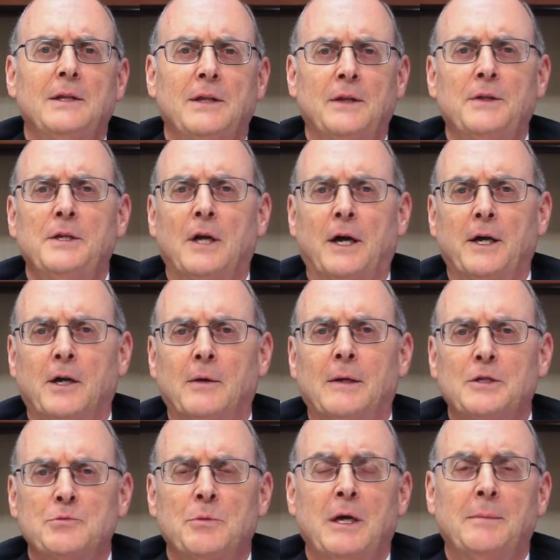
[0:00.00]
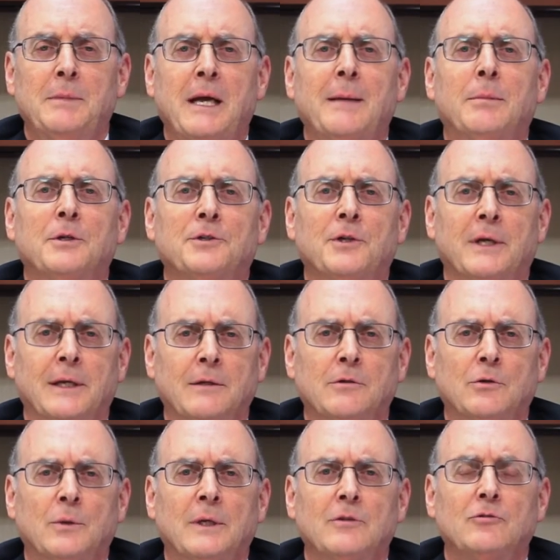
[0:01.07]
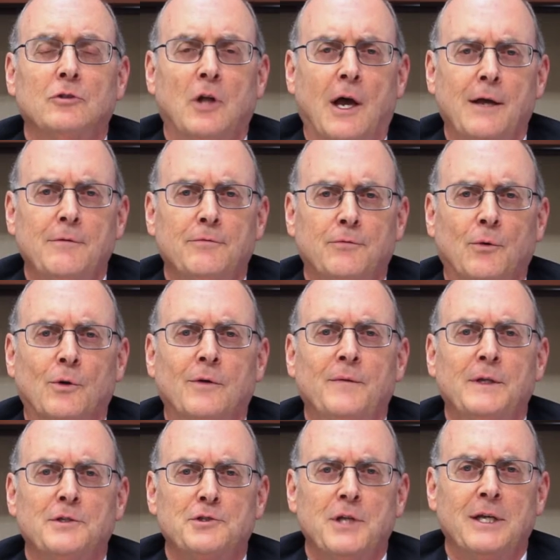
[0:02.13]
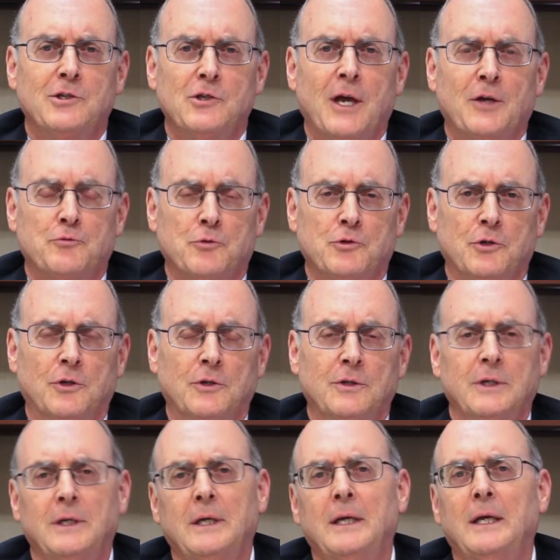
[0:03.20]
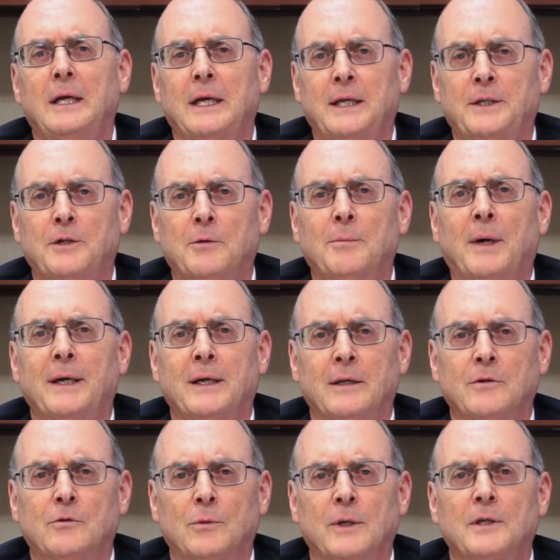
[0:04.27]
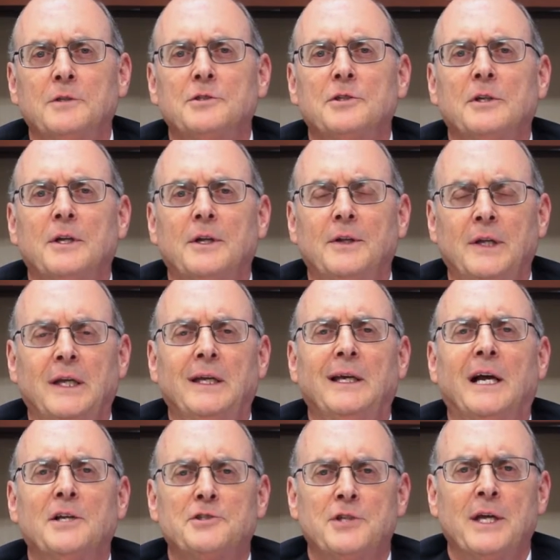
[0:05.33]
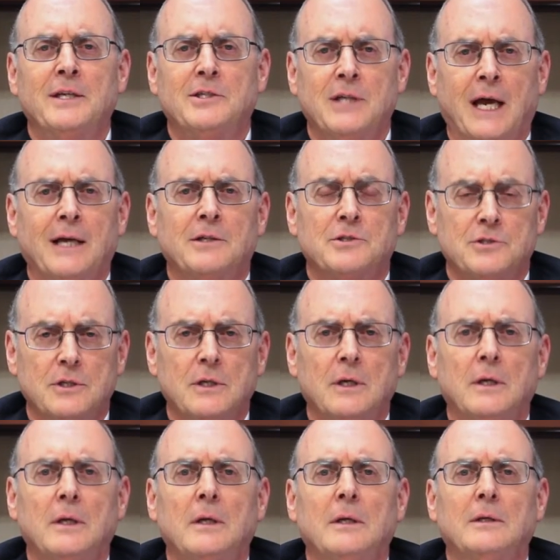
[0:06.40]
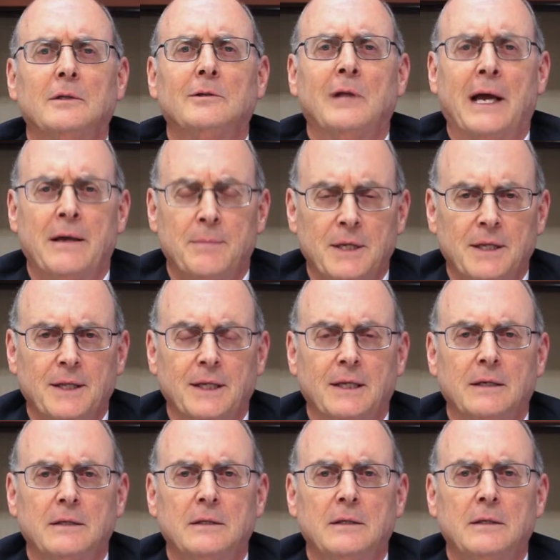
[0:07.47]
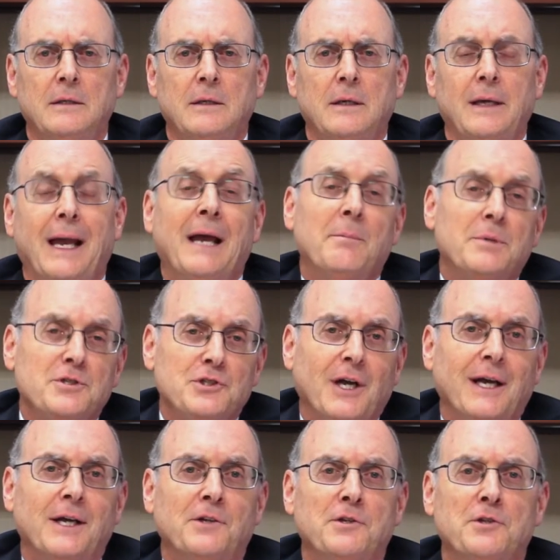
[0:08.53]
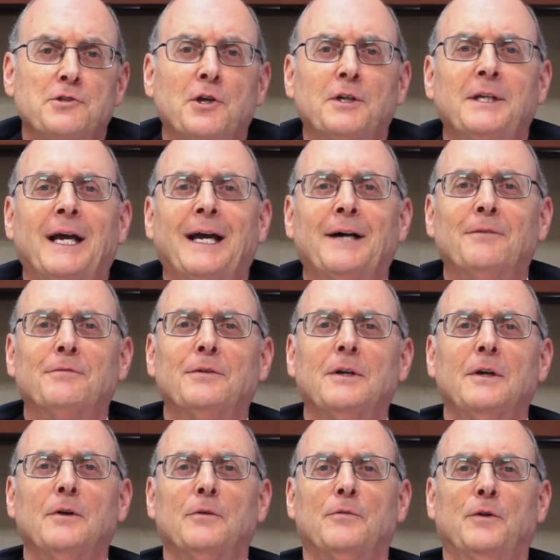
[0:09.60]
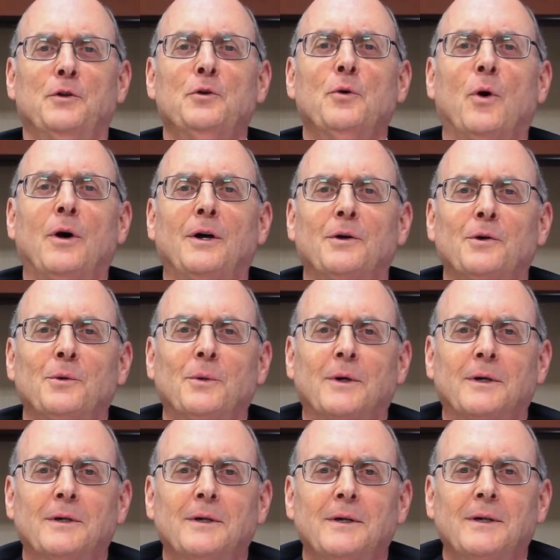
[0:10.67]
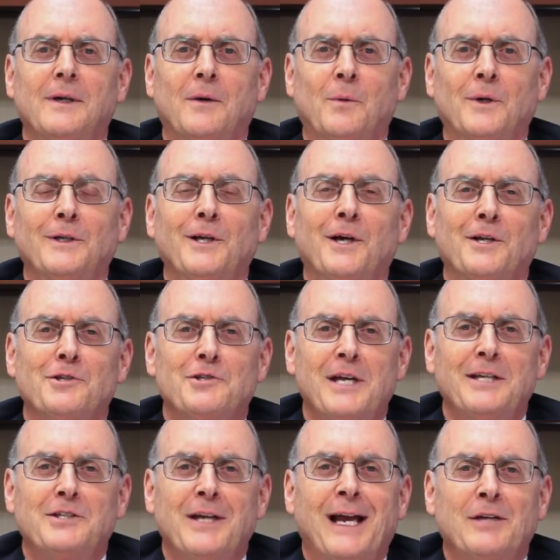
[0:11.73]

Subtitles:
then the IRS may be able to increase line 4 of the estate tax return and thereby increase the estate tax liability. And besides, it's good to have, for you all who are working on estate